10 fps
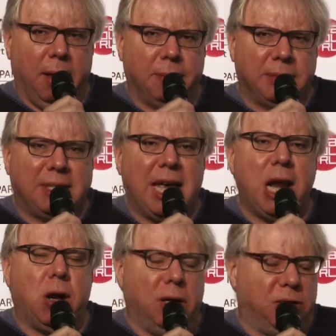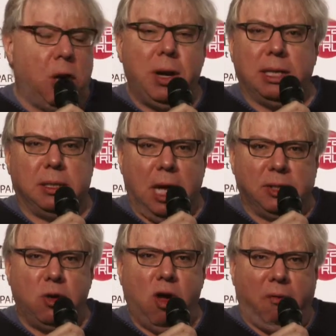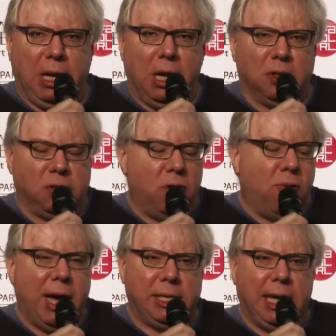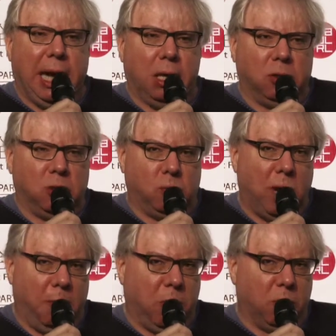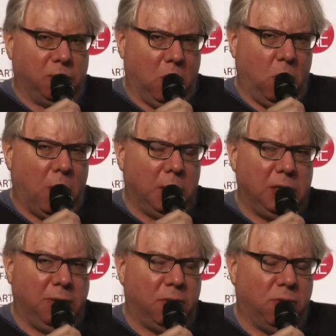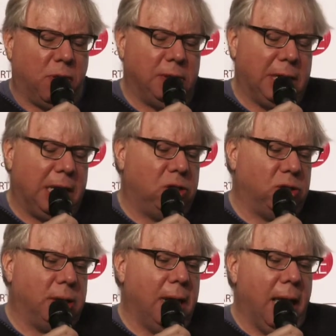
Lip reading: stand on its own as a novel in its own right in English as well, because of the quality of the translation.